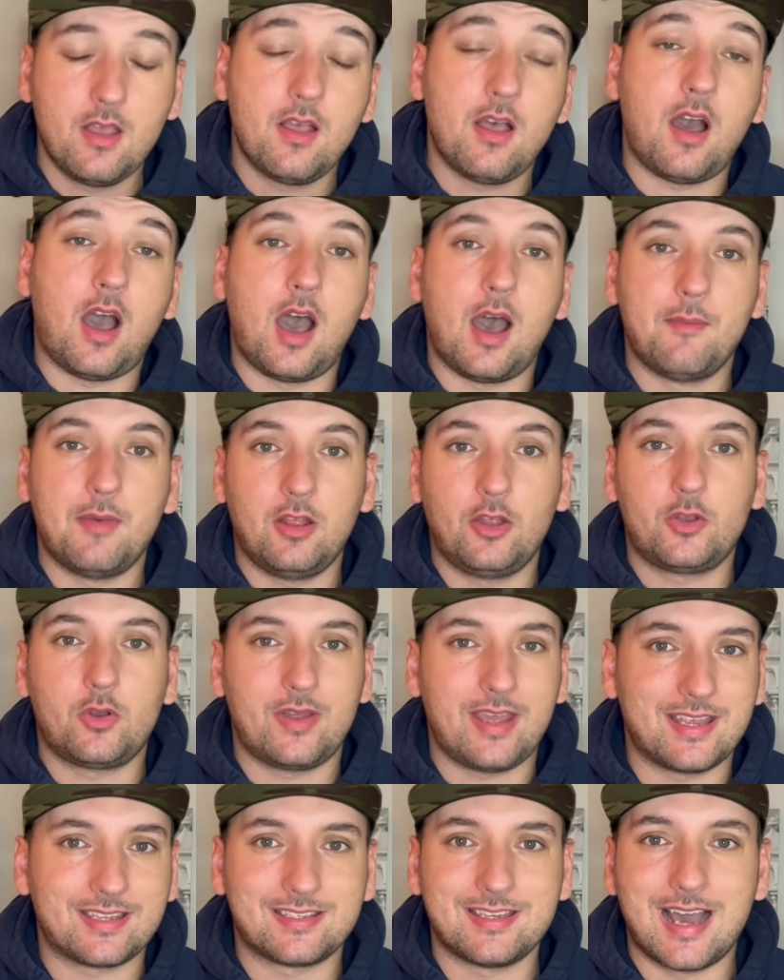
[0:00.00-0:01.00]
Um, Illinois
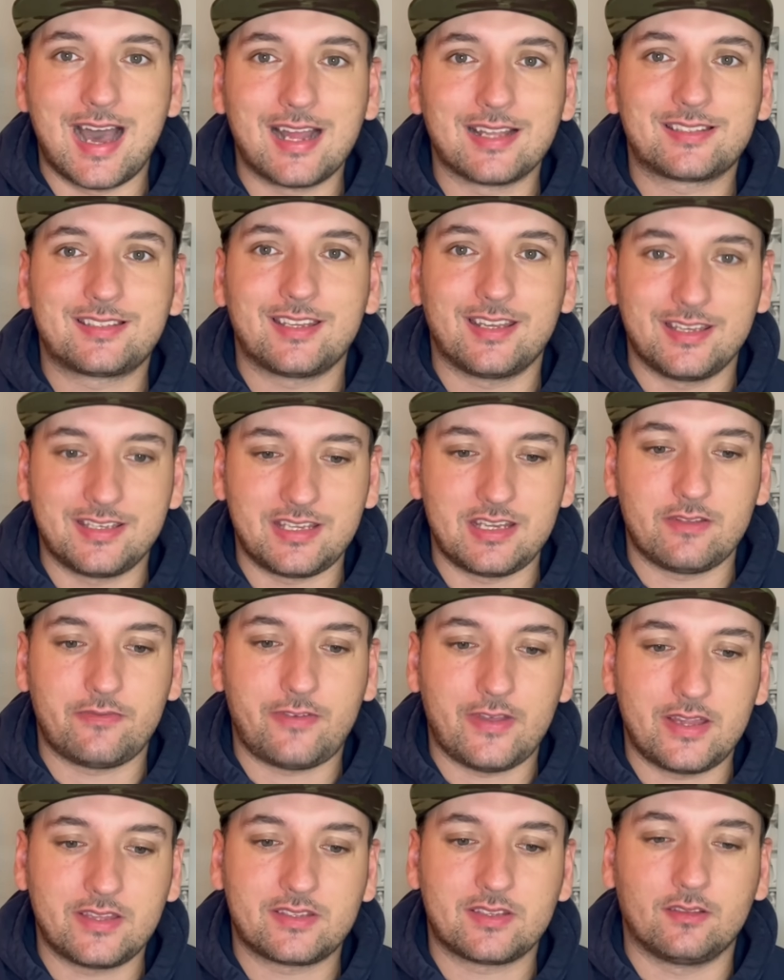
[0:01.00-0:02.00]
has not seen a
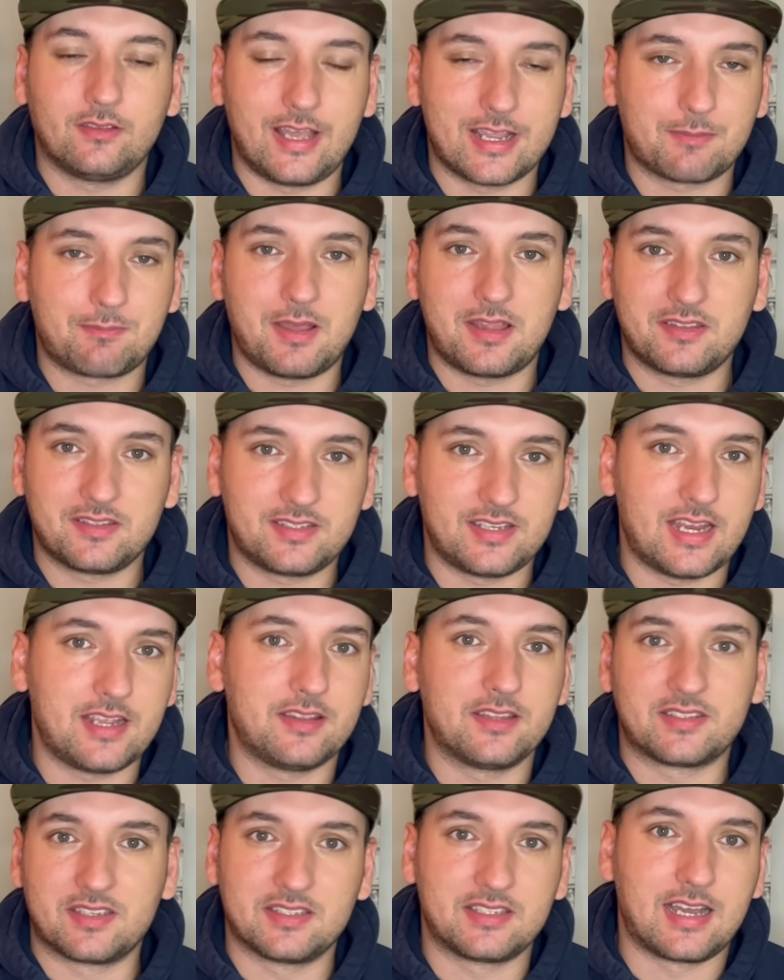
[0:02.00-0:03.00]
defense like Penn State
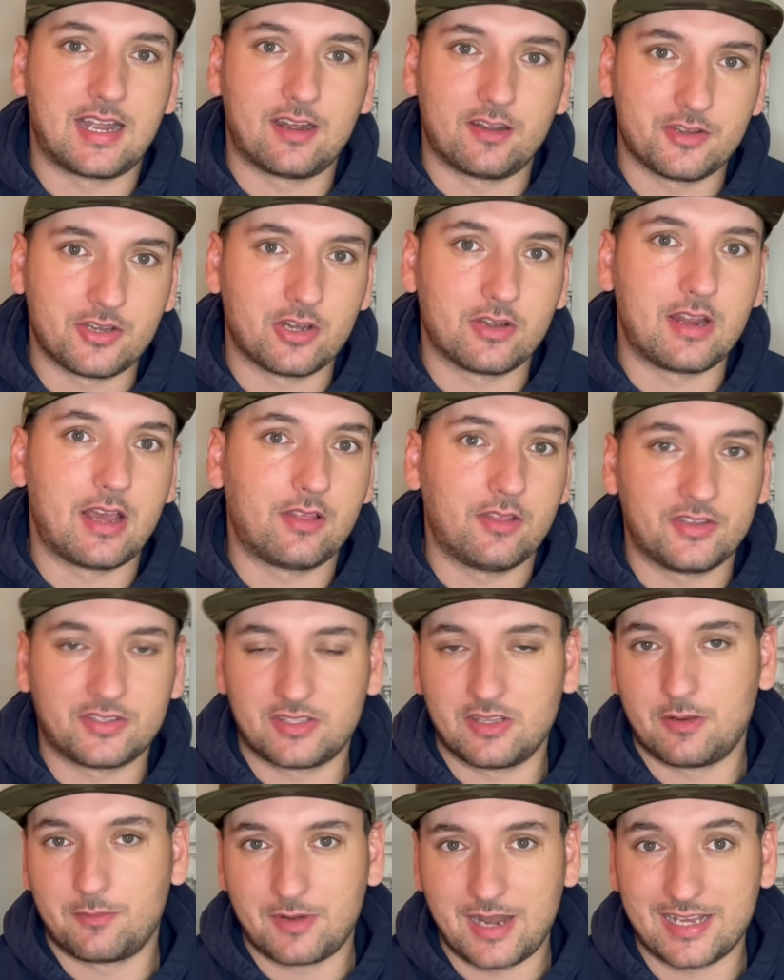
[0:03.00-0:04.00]
this entire year. Now, listen,
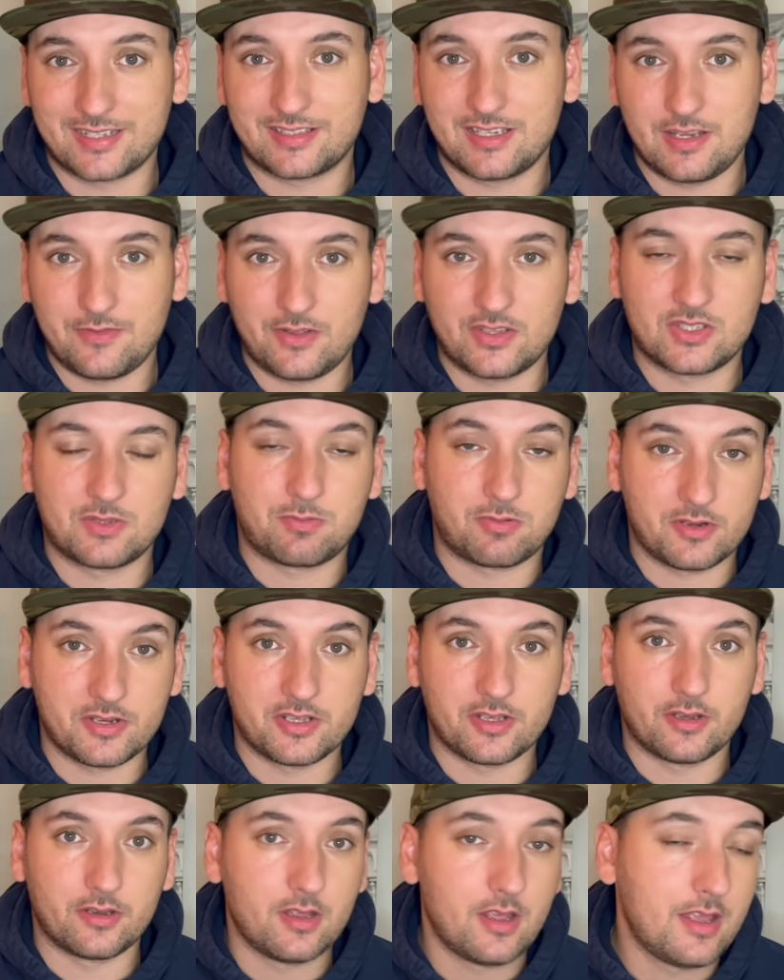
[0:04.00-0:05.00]
the Nebraska defense is pretty
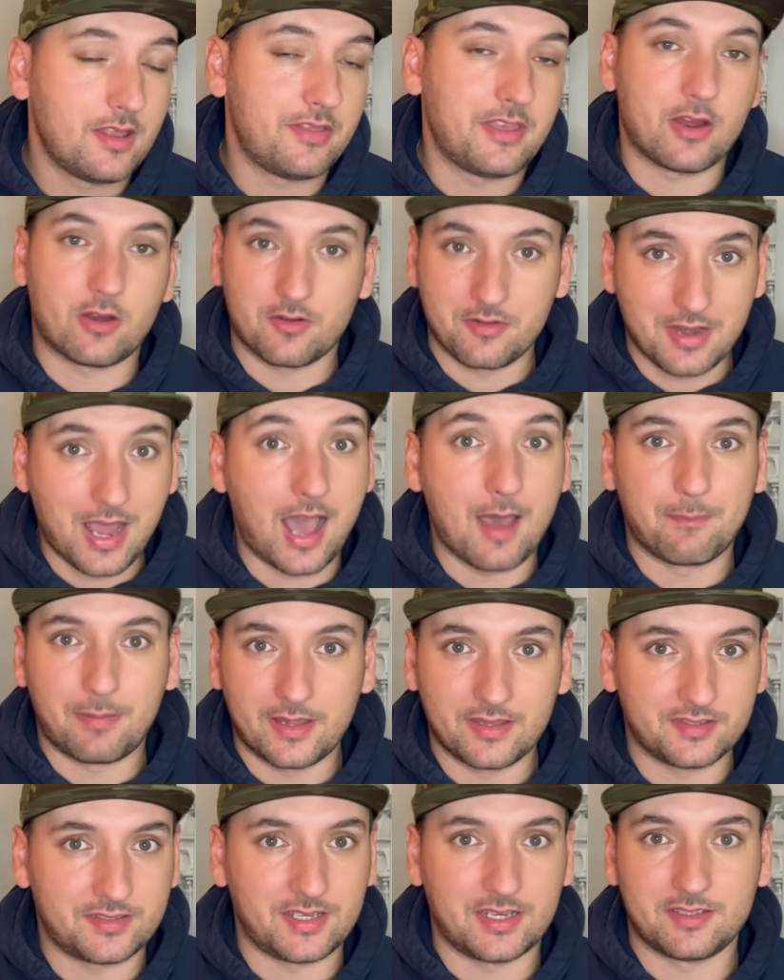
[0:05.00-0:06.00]
good. They are not
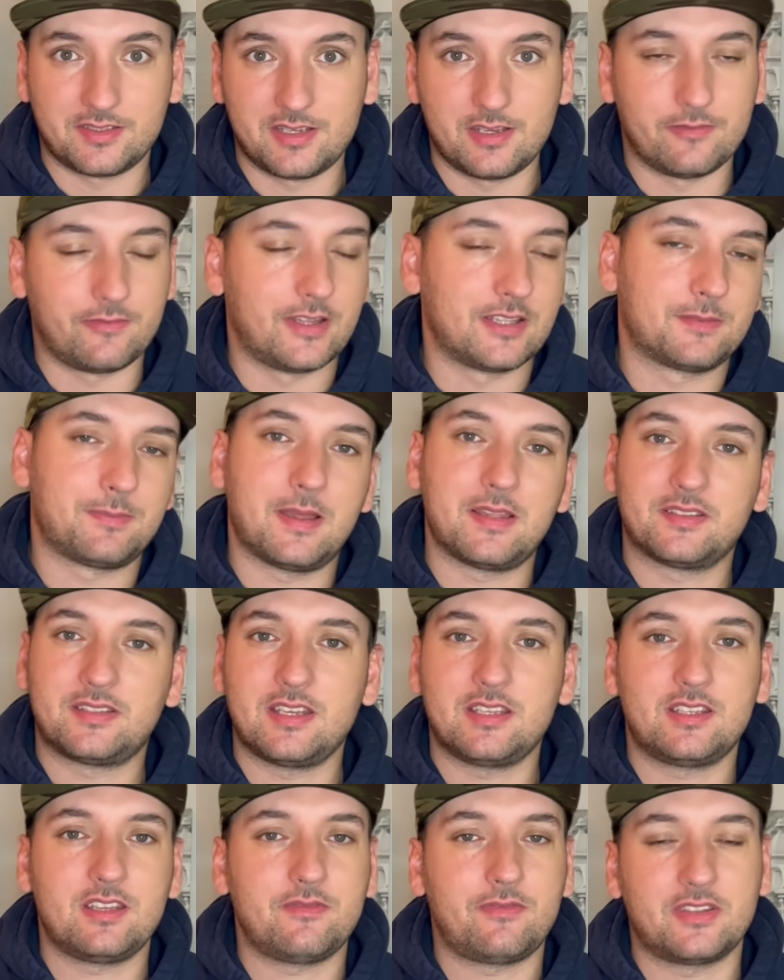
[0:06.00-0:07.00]
Penn State's defense. Penn
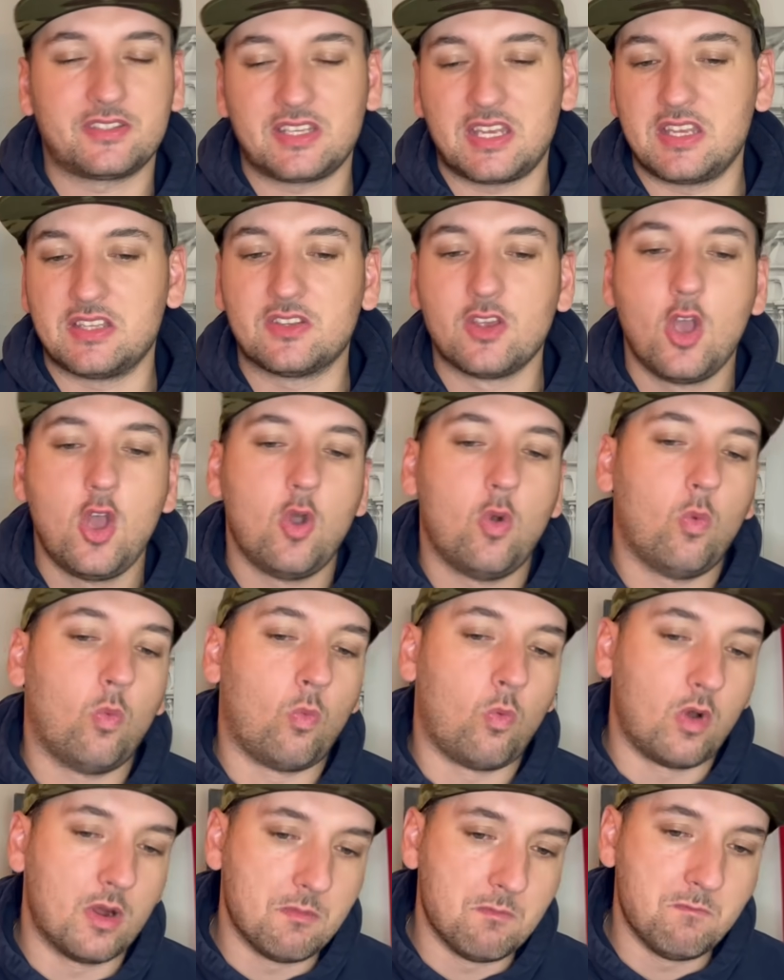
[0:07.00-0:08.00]
State's defense is
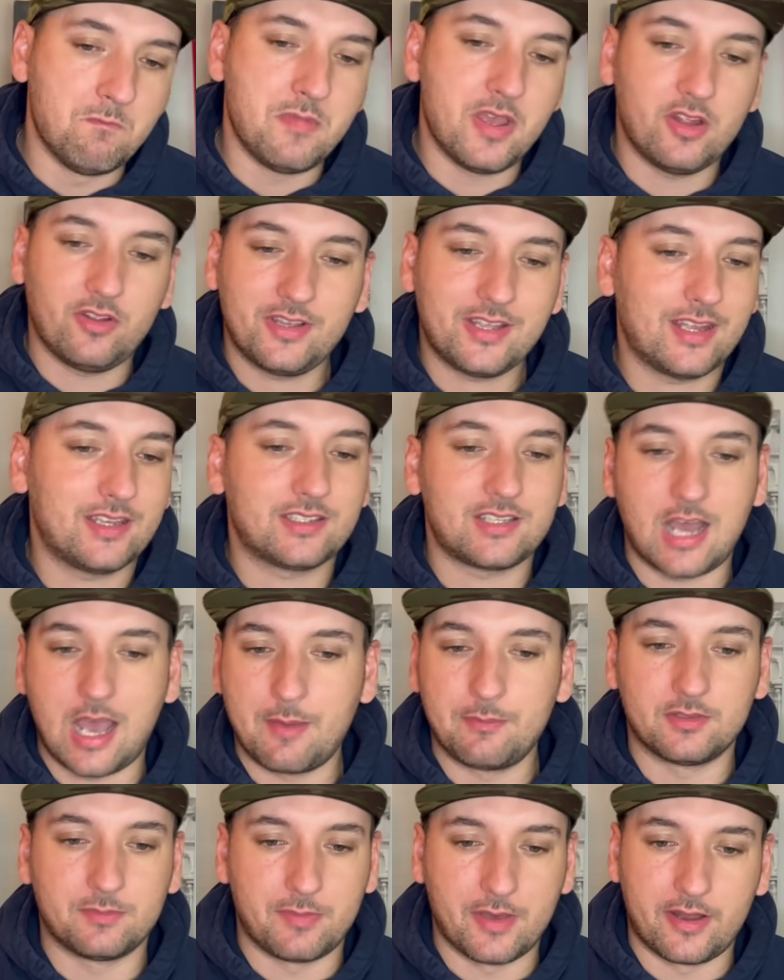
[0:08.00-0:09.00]
one million
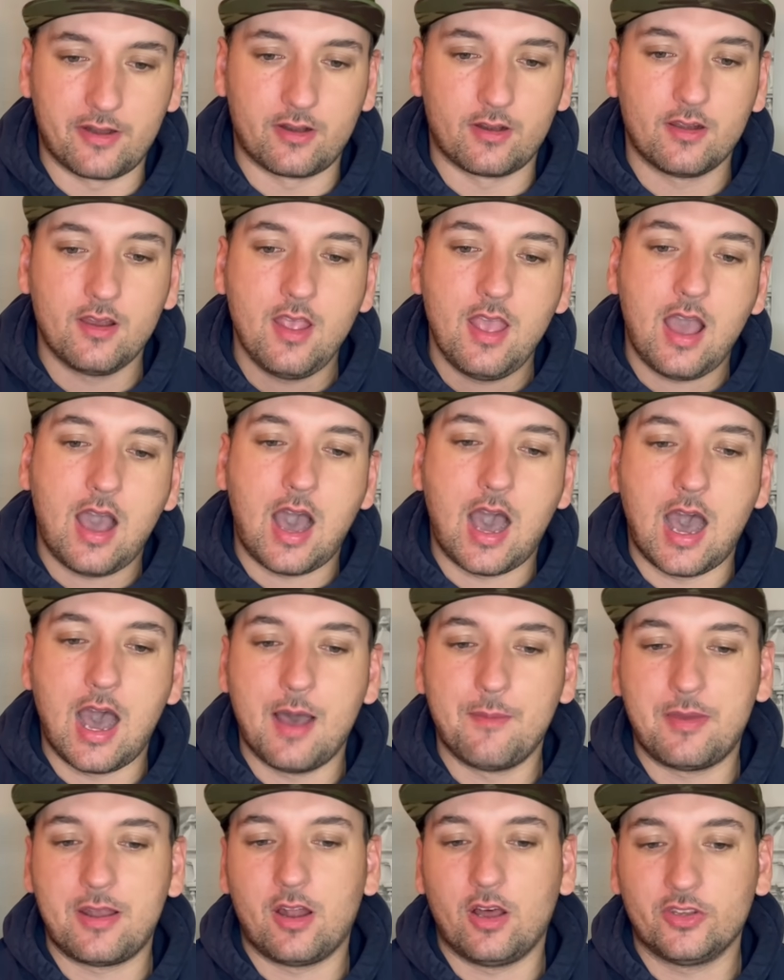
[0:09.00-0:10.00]
times better.
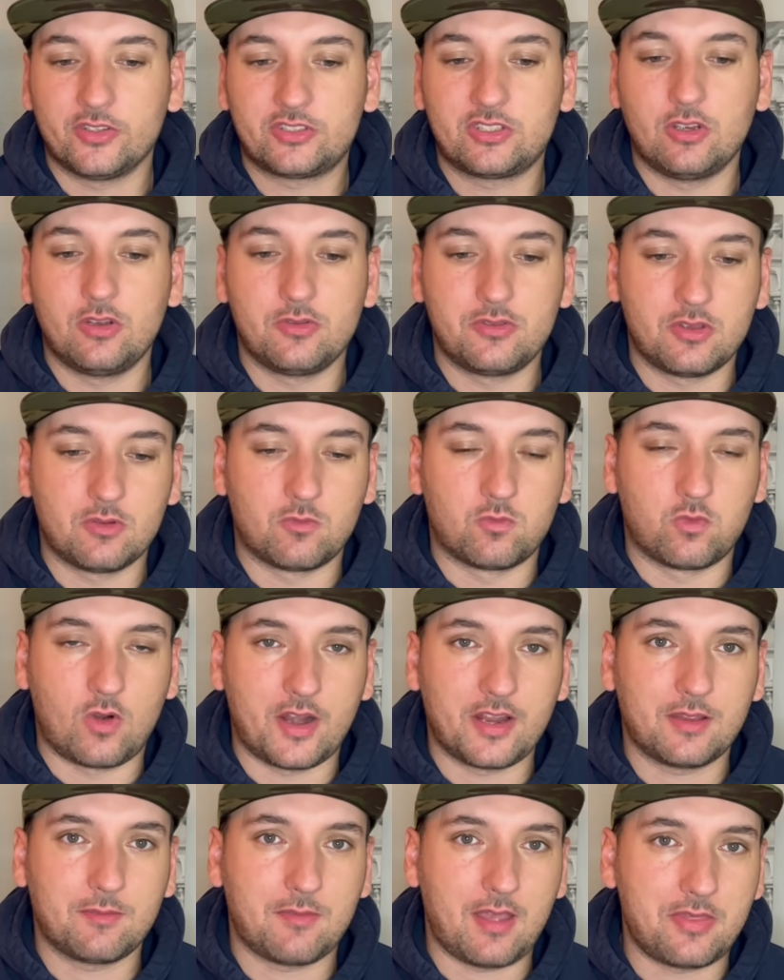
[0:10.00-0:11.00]
Um, and also the
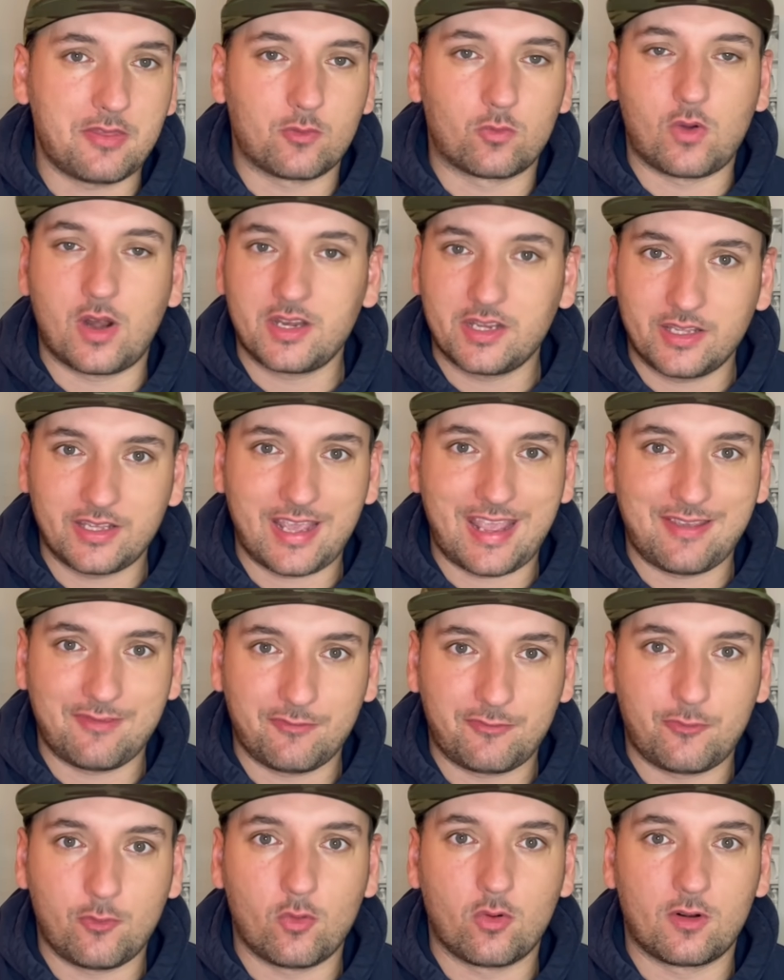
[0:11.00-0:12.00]
running the running game
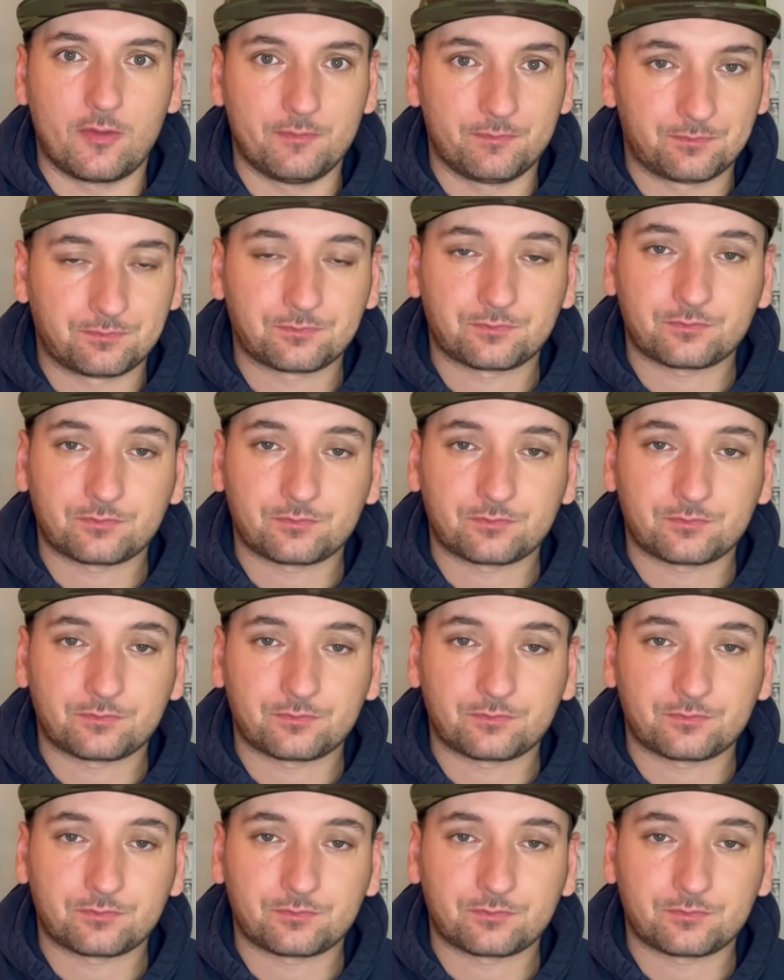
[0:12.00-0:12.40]
for